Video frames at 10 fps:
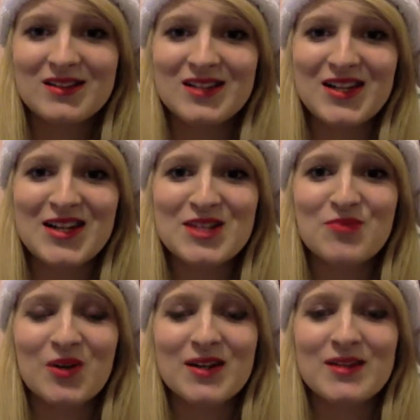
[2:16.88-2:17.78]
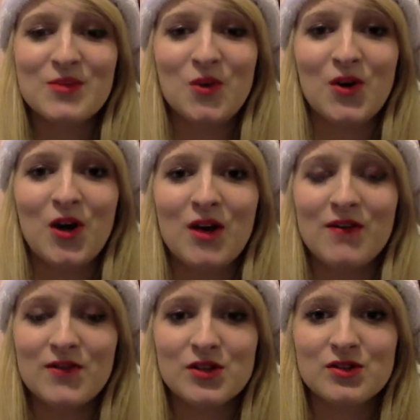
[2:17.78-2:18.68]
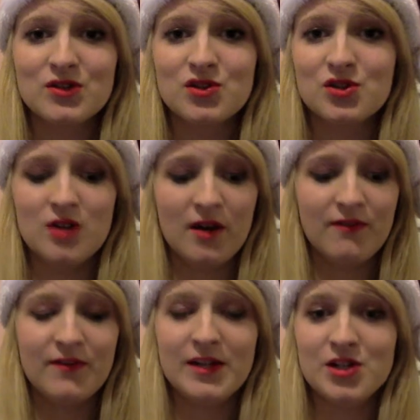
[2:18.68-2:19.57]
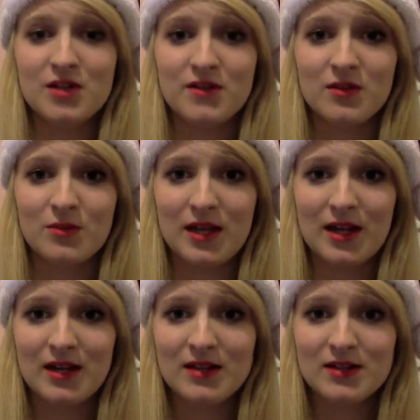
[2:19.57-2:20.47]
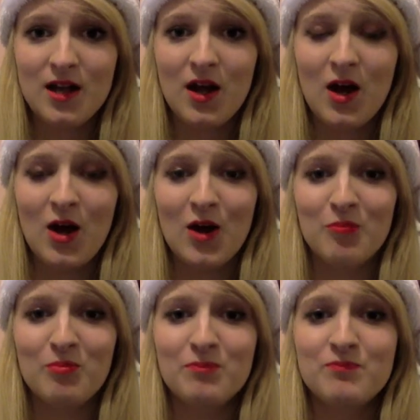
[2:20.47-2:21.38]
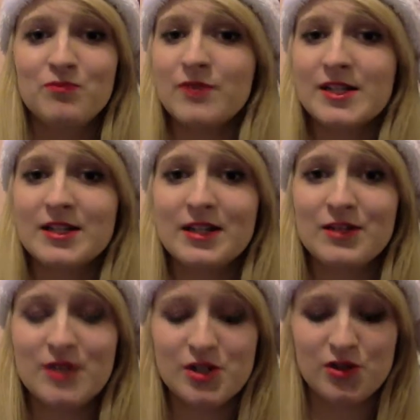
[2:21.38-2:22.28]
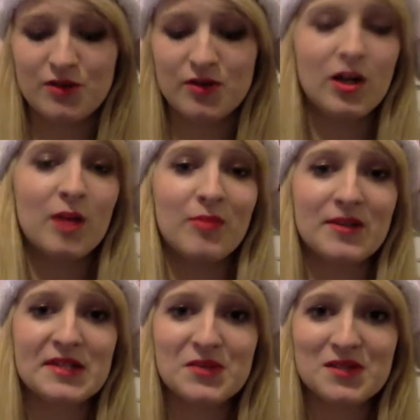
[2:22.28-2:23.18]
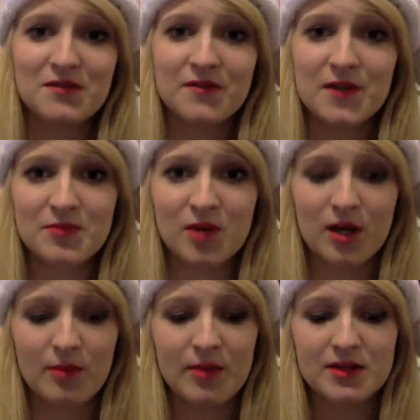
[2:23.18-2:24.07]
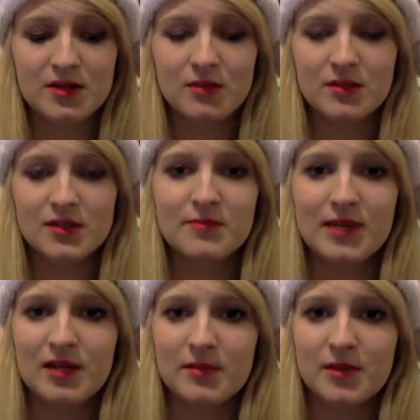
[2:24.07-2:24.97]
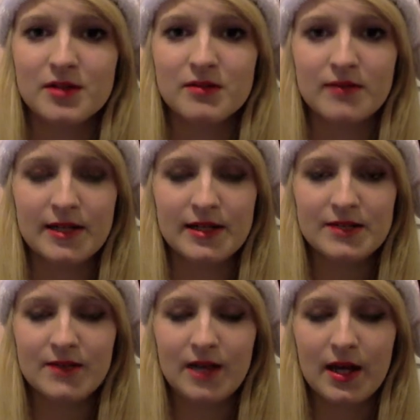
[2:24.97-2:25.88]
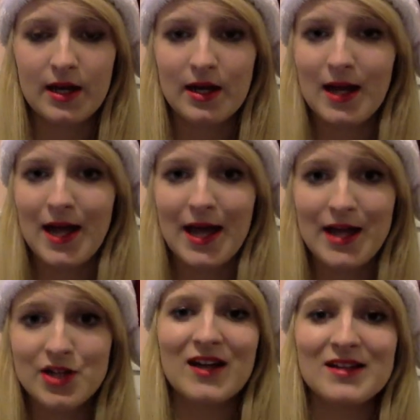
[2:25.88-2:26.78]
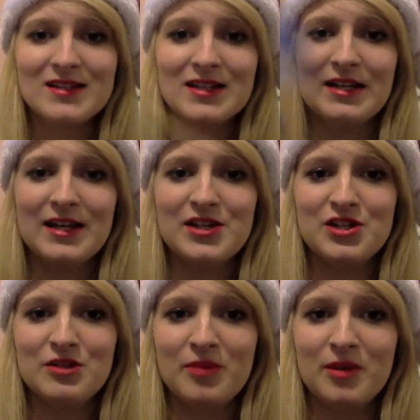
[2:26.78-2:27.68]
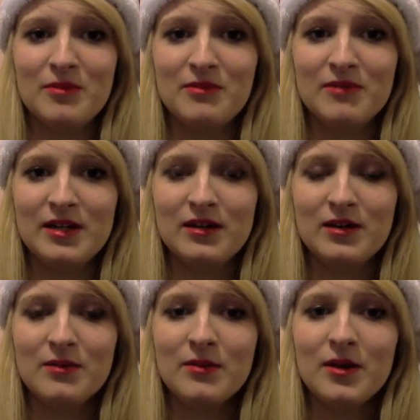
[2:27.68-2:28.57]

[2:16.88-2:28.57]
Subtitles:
The next book is one I finished over the weekend. I recently rejoined the library, and this was the first book I picked up because it's been on my to-read list for ages. That's Legend by Marie Lu.